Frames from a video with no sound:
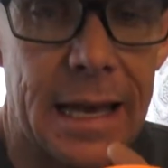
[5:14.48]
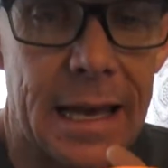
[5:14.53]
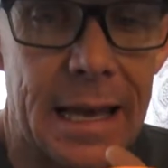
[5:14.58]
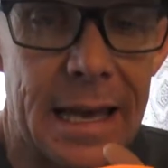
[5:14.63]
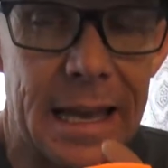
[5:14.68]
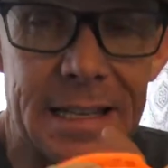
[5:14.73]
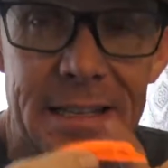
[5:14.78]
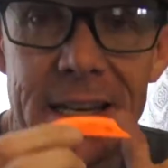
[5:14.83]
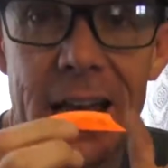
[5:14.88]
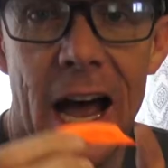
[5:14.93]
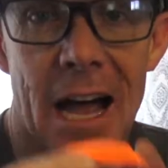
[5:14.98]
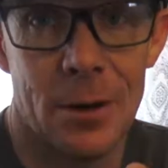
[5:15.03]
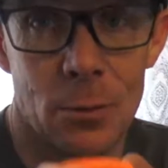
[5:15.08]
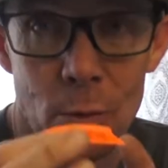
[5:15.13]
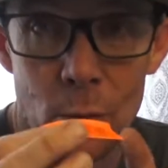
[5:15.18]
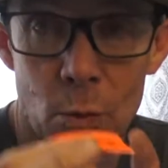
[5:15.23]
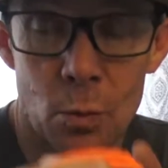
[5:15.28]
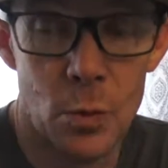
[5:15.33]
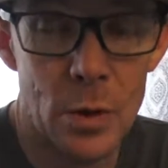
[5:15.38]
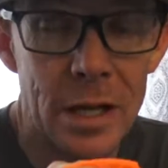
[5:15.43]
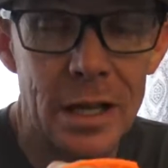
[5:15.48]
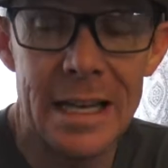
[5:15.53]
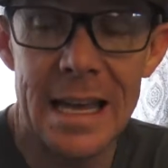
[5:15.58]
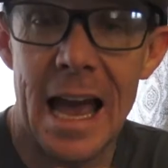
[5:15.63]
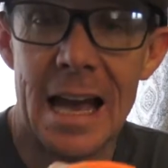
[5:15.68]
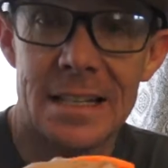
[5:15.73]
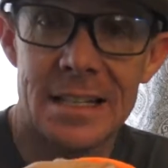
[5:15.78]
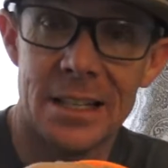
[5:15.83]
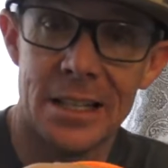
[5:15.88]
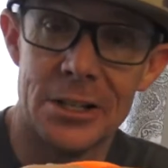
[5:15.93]
it's got really
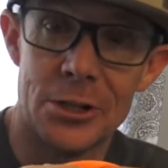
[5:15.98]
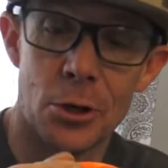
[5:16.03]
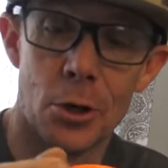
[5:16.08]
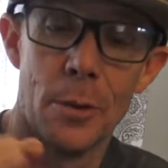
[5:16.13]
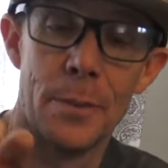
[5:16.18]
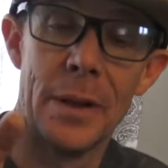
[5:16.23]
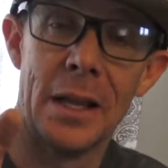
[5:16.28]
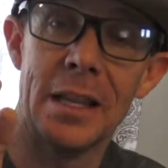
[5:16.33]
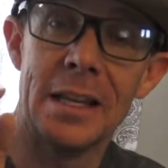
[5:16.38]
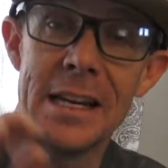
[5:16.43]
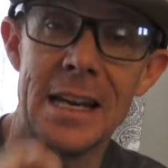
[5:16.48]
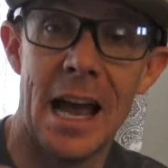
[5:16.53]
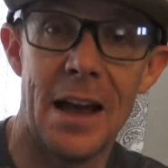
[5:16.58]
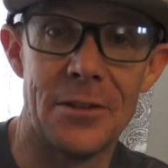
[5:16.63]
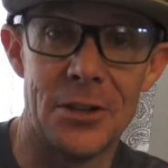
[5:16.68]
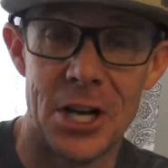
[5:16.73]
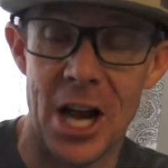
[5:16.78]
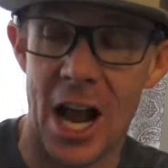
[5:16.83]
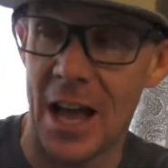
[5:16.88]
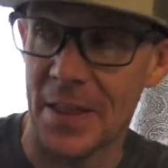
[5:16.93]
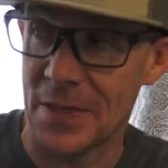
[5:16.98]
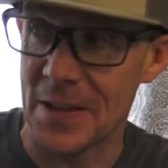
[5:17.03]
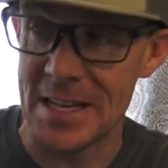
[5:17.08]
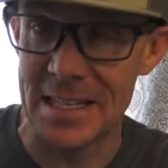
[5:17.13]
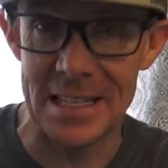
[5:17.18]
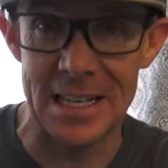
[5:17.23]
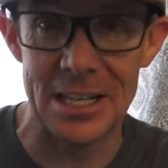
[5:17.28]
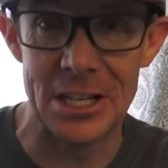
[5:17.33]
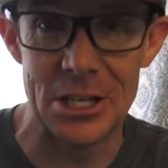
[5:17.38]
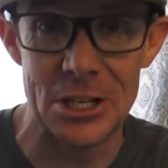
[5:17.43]
excellent durability. I've shot
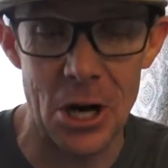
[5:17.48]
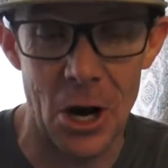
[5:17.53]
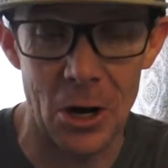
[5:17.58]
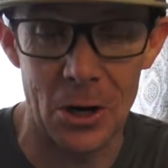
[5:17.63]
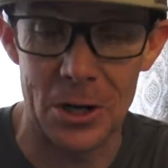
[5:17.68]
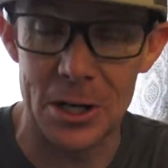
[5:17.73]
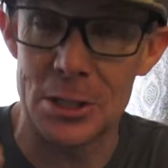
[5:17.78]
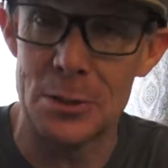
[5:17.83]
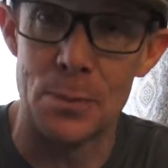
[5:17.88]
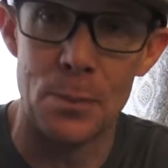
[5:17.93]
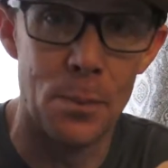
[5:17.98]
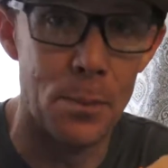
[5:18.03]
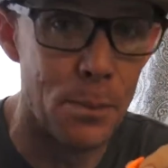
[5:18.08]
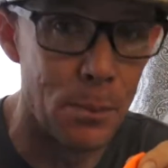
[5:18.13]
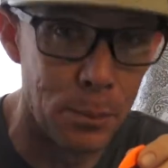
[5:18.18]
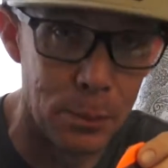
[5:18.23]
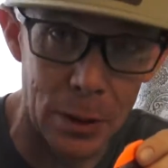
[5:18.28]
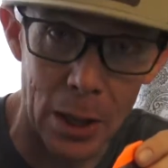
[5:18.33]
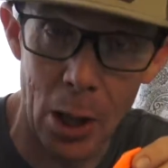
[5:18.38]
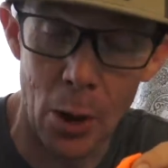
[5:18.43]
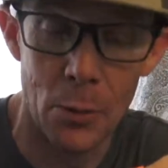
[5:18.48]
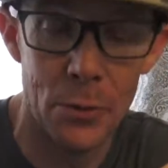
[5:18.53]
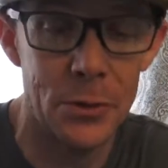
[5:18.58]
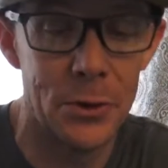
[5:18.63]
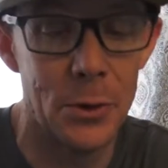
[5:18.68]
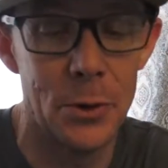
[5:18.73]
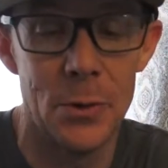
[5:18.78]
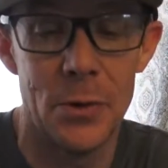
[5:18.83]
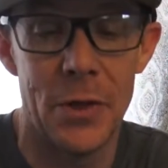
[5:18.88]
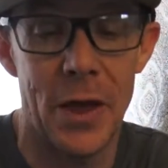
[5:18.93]
these into targets, blown
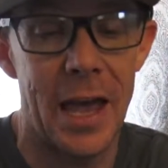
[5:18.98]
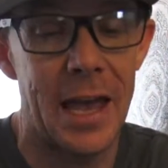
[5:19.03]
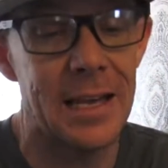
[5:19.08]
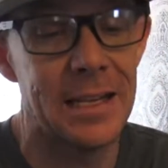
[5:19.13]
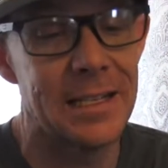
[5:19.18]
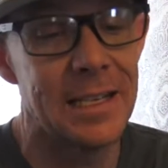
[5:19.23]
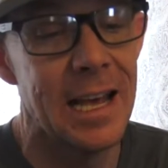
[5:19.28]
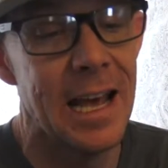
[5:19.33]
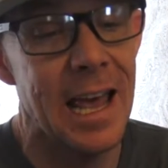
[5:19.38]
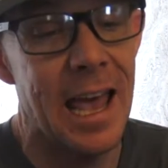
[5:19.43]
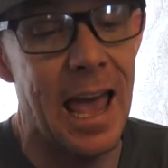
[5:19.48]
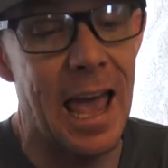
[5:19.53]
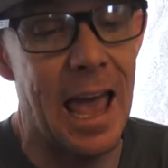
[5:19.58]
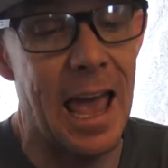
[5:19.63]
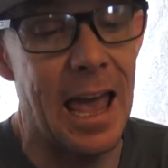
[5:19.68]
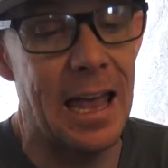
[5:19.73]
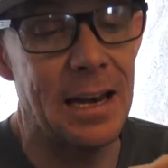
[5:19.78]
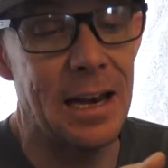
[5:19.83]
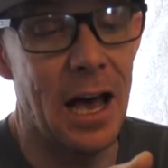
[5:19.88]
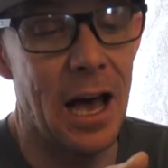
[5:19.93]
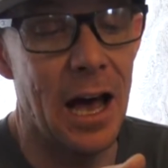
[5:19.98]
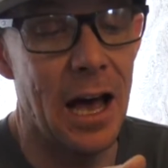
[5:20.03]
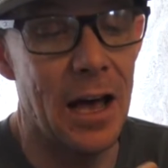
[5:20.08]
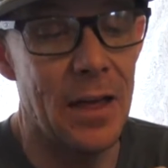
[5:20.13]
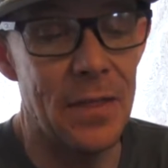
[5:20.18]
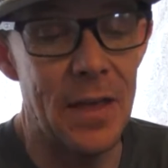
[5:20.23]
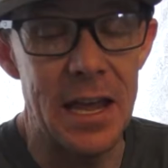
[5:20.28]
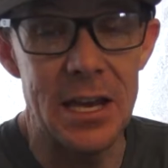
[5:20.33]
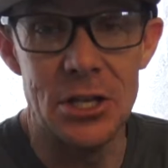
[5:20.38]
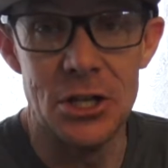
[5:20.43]
through things, and
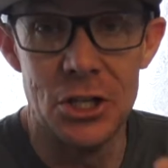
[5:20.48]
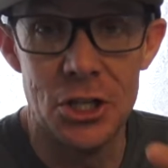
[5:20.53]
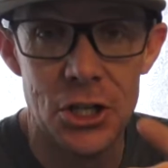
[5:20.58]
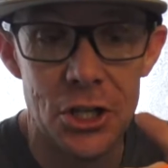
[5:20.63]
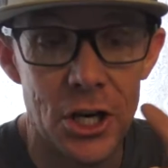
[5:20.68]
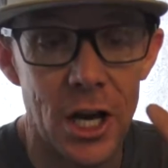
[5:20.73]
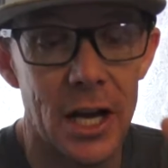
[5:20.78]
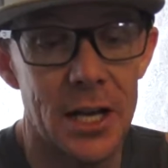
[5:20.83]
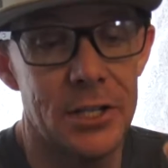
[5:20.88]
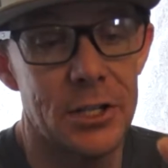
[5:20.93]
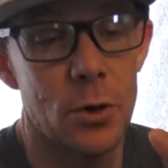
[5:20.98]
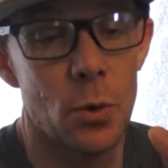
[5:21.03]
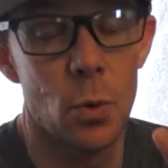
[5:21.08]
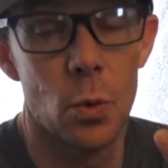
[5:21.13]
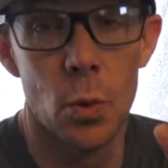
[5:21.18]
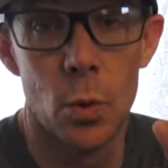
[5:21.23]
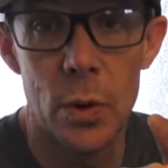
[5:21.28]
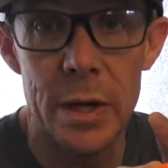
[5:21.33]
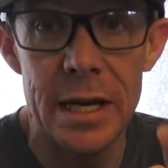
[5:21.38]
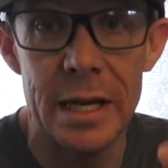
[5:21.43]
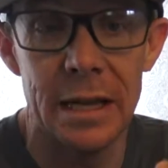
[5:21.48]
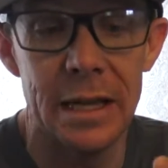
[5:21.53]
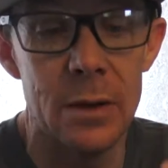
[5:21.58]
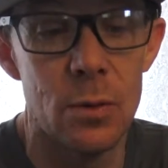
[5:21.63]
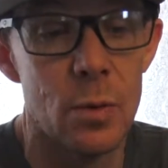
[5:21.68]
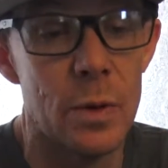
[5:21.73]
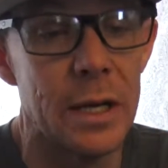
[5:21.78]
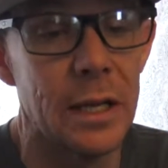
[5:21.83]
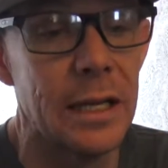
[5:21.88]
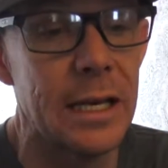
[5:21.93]
they just
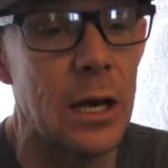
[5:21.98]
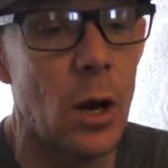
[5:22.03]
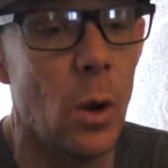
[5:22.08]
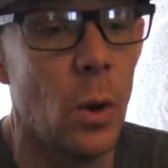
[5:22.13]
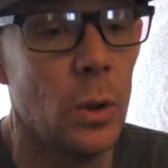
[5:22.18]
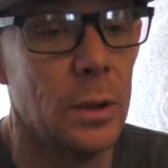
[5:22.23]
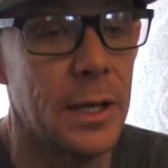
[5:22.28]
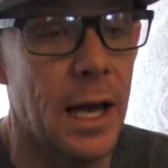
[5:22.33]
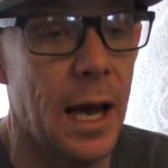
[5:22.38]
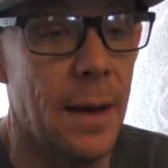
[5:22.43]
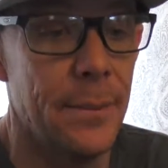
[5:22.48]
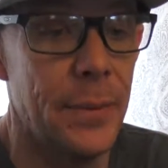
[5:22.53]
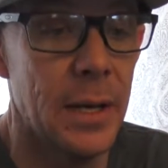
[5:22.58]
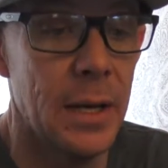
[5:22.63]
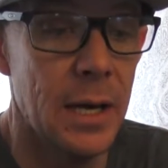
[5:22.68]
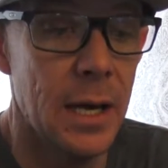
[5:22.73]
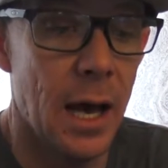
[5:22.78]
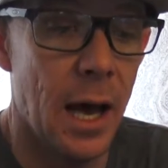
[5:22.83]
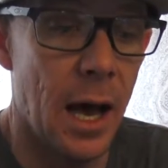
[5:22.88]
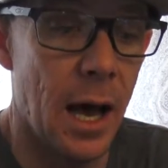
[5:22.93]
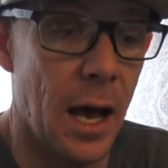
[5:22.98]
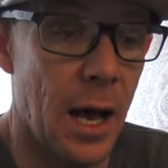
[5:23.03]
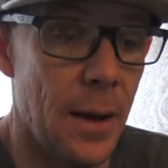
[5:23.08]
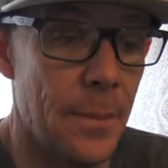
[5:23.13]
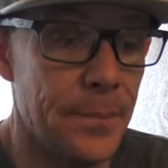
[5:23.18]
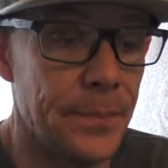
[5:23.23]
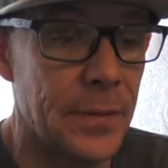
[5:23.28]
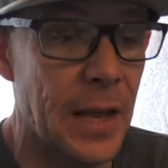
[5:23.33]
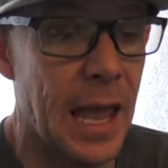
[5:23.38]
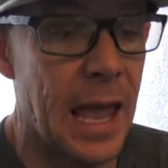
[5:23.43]
really hold up.
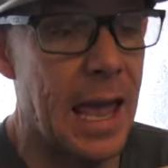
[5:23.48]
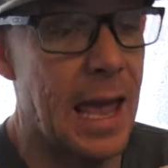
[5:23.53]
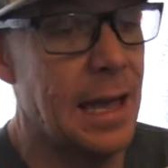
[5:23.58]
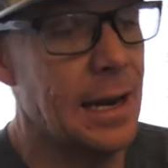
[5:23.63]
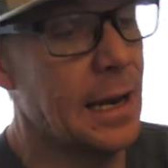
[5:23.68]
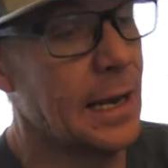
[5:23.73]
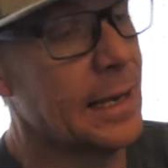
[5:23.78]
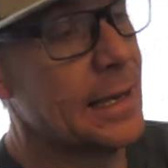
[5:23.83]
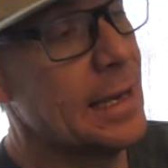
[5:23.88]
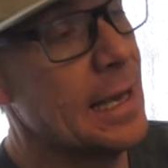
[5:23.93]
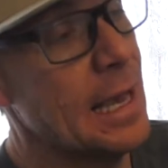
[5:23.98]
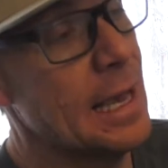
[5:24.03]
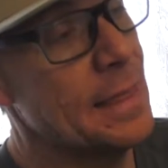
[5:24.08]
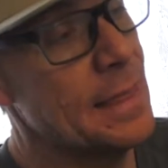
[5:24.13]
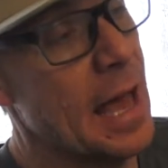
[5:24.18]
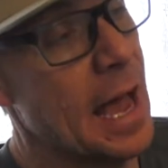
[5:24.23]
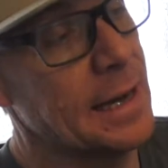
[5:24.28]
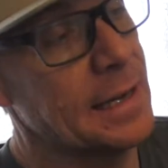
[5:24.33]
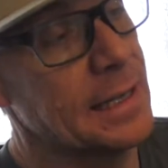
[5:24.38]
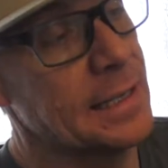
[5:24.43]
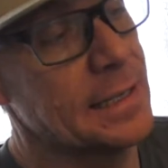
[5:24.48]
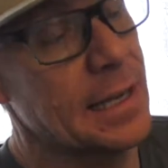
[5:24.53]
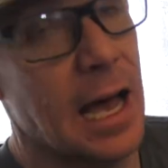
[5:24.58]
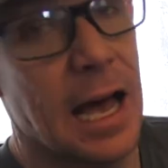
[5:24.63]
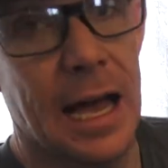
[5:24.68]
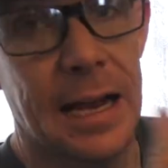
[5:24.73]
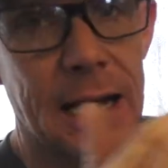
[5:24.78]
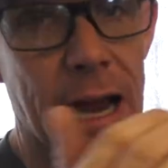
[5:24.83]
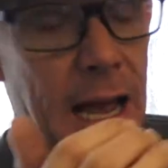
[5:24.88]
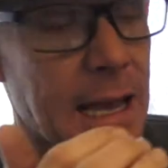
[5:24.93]
And again, that
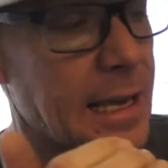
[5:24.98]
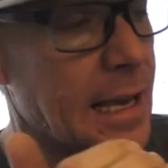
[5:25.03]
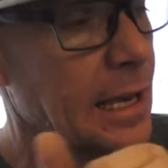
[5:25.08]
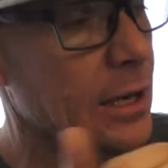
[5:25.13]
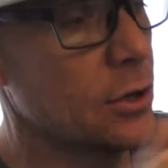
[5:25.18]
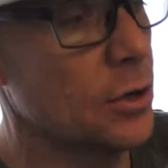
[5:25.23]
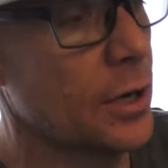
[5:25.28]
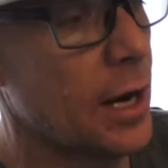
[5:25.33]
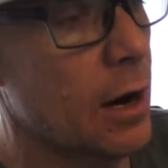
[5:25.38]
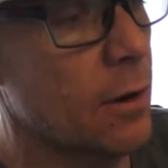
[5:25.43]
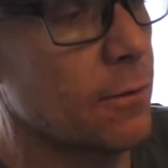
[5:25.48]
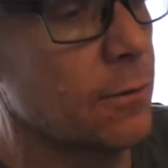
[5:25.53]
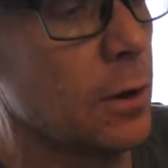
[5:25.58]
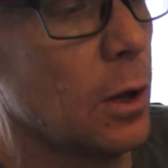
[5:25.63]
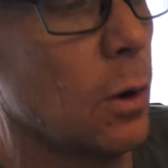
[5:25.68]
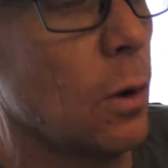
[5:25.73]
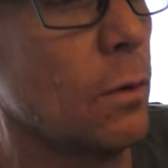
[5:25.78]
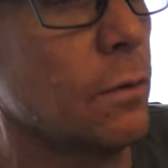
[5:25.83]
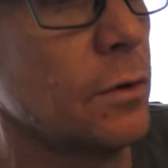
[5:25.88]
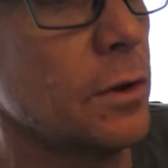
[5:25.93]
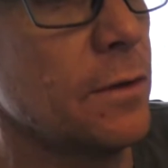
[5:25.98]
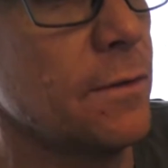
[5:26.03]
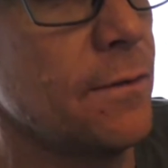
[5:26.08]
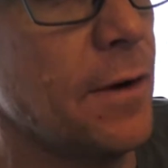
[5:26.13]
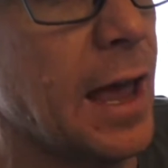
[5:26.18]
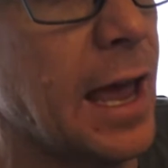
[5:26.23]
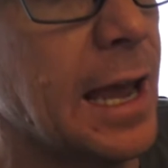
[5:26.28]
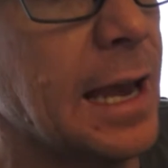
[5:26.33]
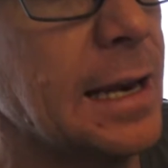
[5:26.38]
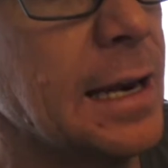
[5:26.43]
design, I get good airflow over the
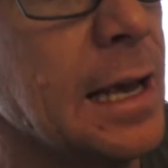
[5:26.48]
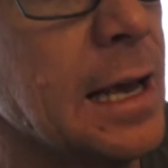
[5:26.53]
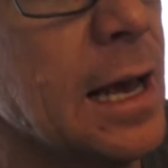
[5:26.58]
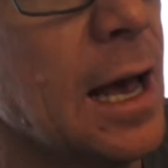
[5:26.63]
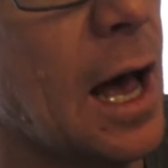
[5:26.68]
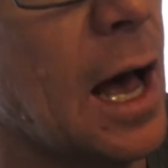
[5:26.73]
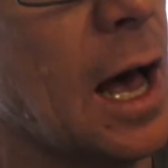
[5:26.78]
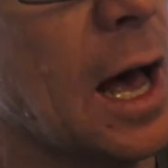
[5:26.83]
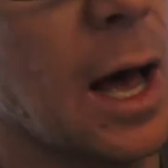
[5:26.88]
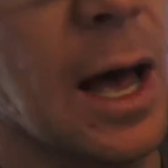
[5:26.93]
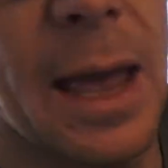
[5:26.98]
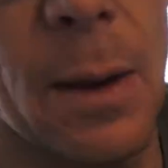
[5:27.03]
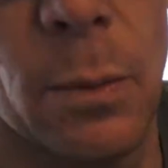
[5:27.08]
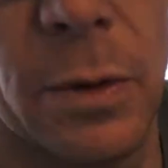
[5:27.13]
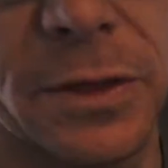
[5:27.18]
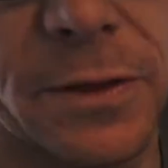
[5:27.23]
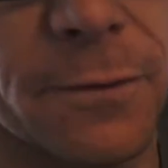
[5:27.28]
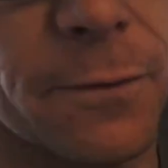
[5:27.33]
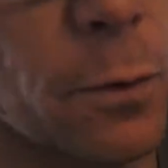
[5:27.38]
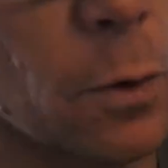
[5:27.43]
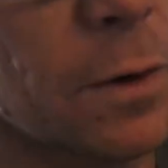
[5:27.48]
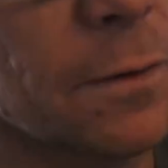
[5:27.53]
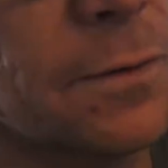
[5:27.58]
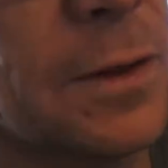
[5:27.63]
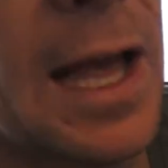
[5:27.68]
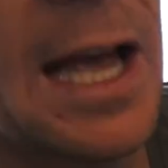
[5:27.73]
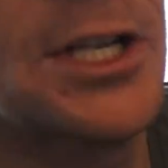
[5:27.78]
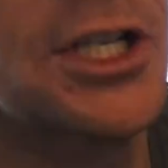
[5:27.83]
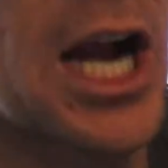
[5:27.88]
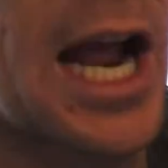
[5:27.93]
vane, and with the
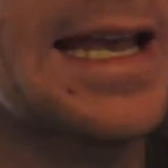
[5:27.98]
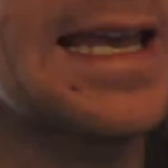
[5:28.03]
4-fletch, I